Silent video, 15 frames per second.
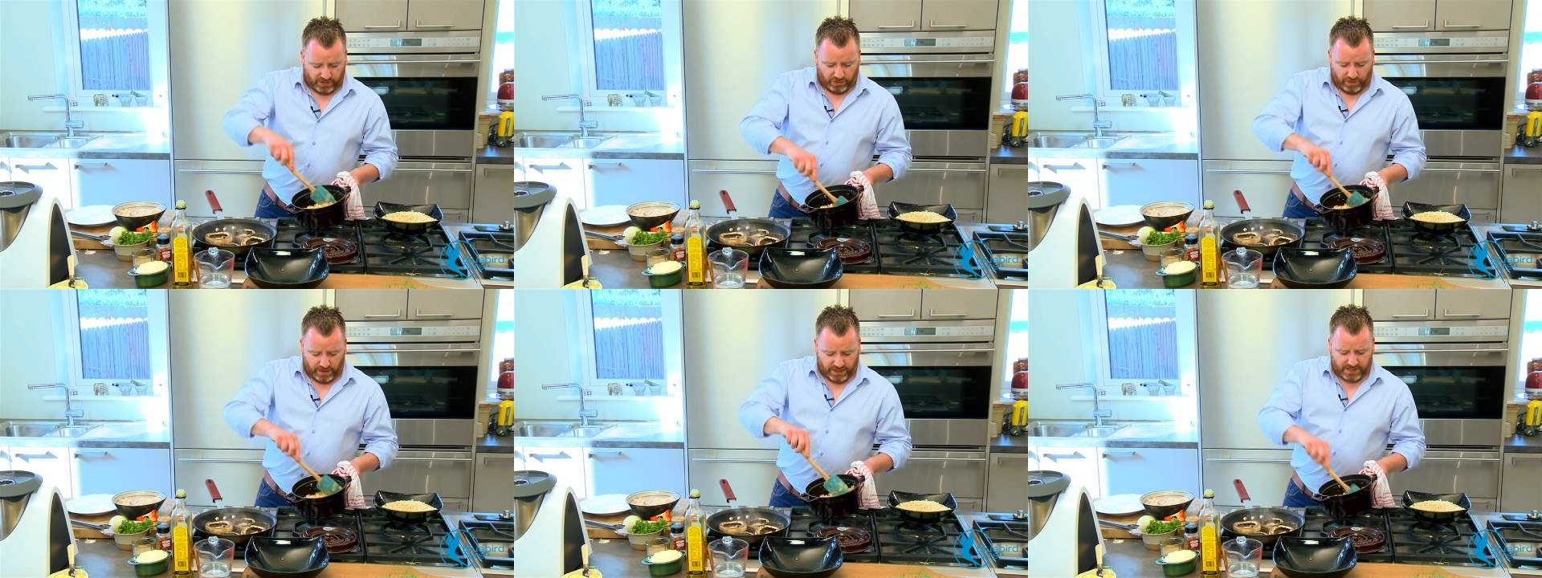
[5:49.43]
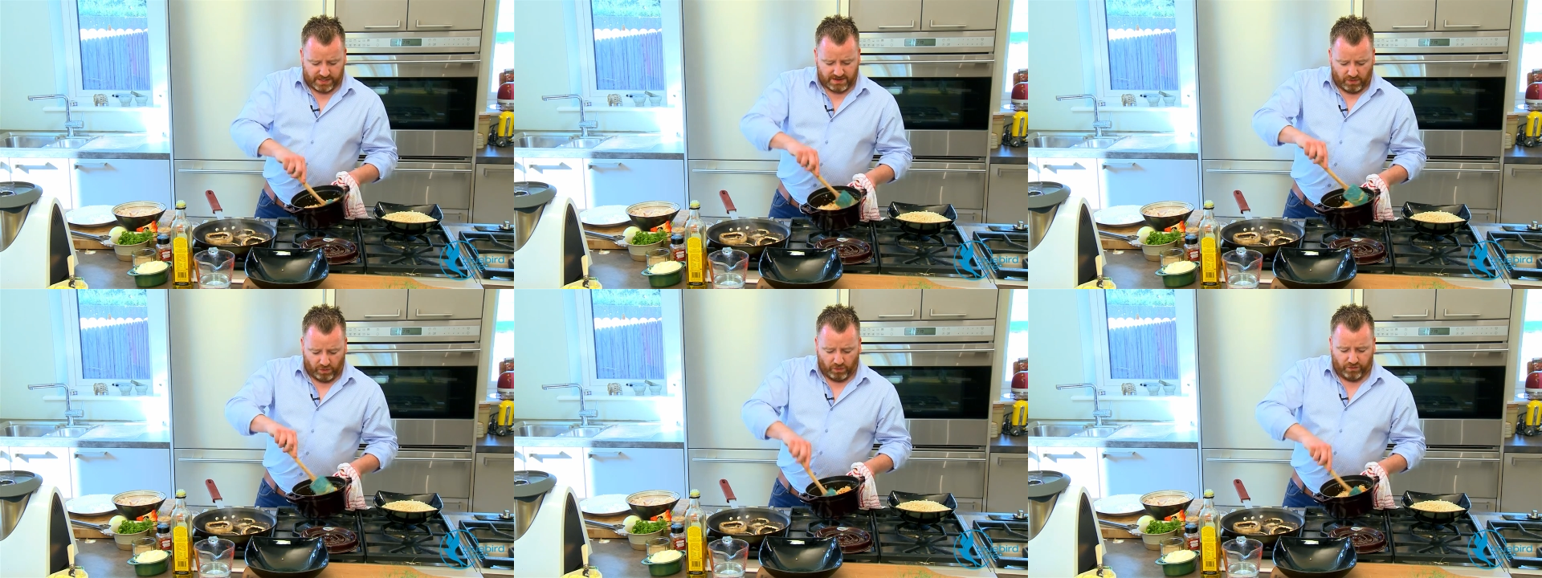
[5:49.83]
You don't want it
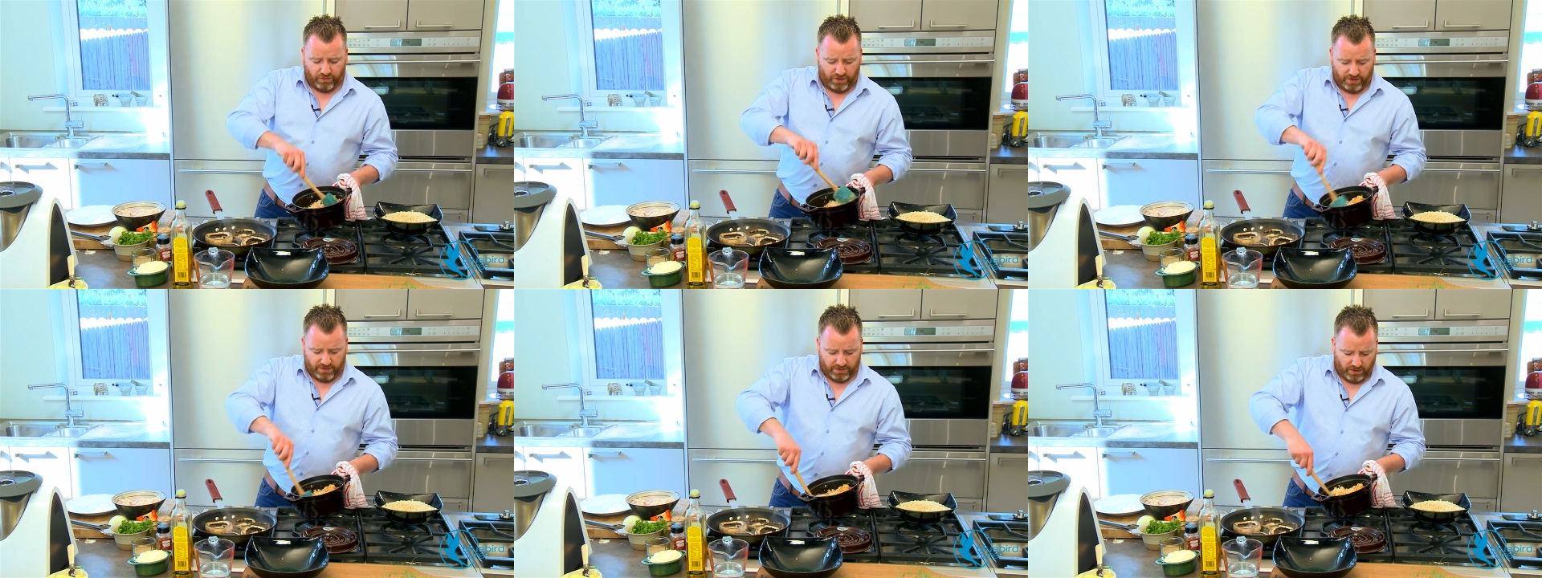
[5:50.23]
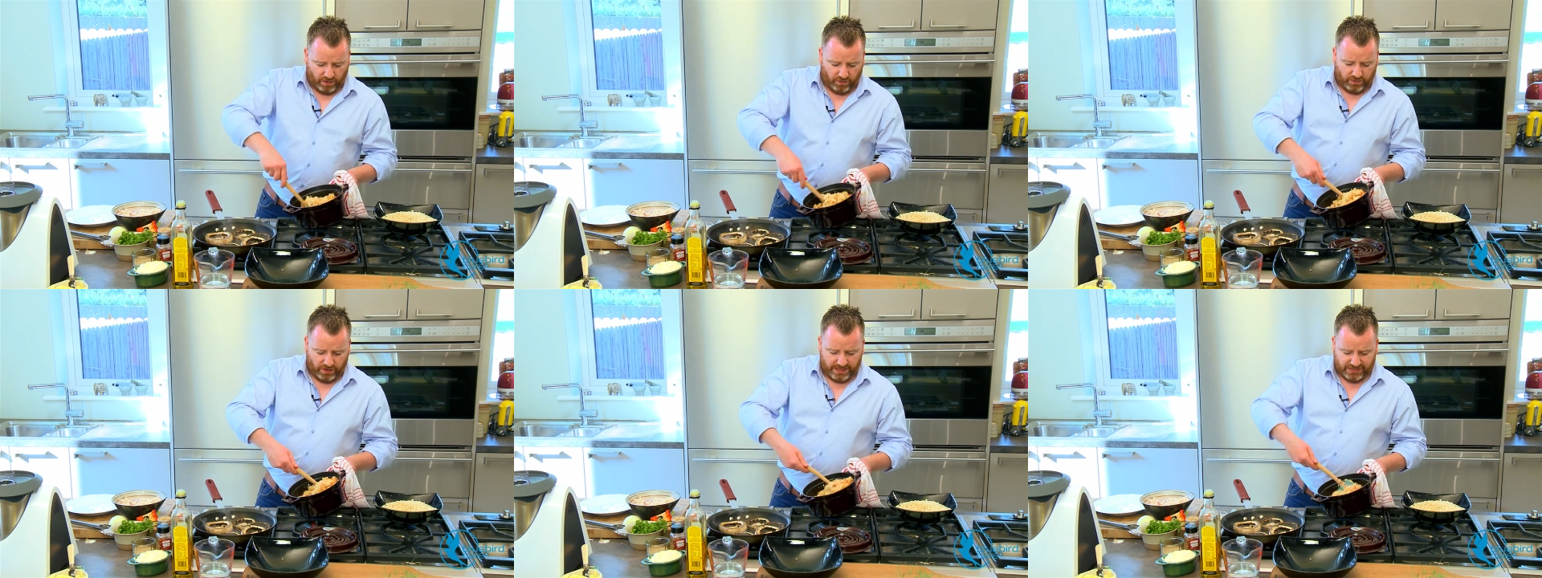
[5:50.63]
to over,
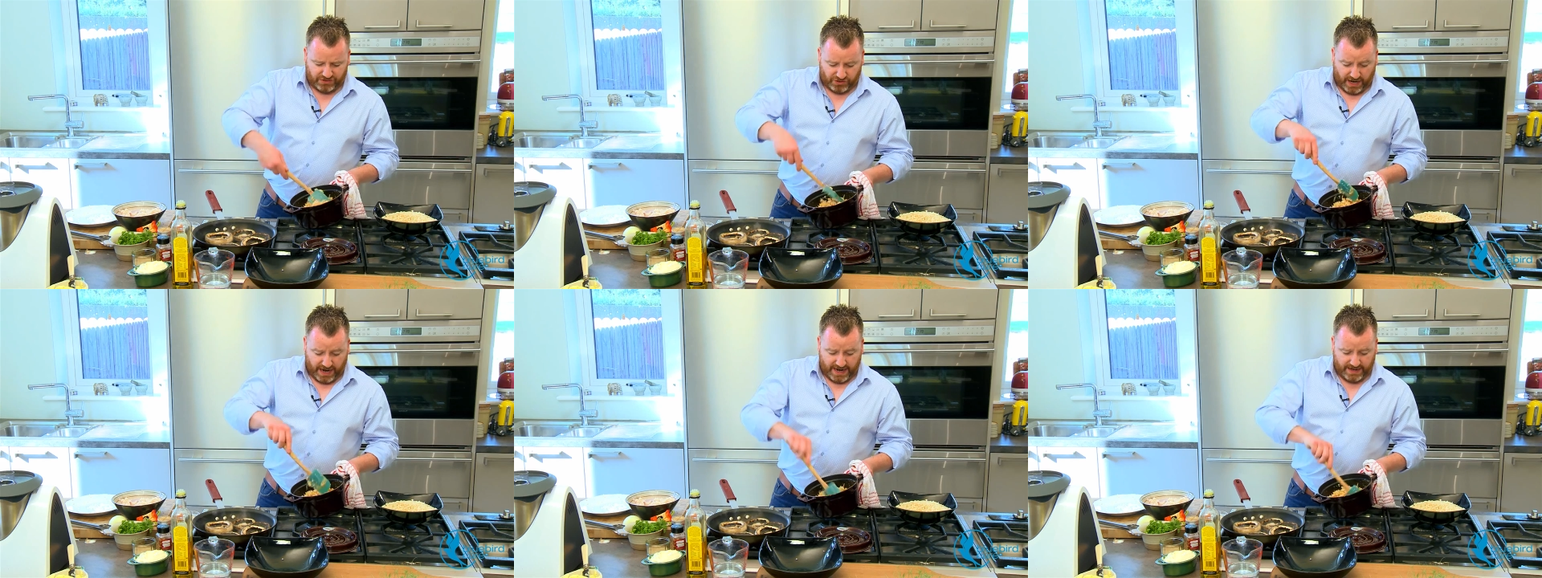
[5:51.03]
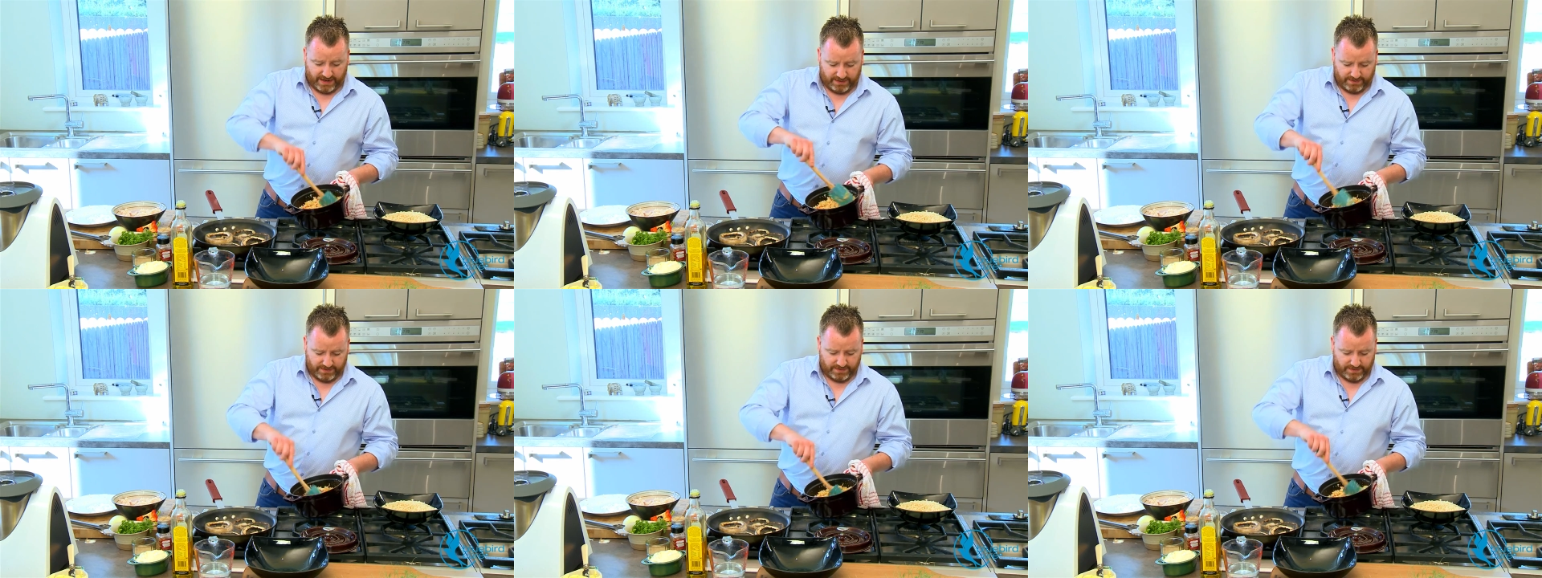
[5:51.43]
overly dry.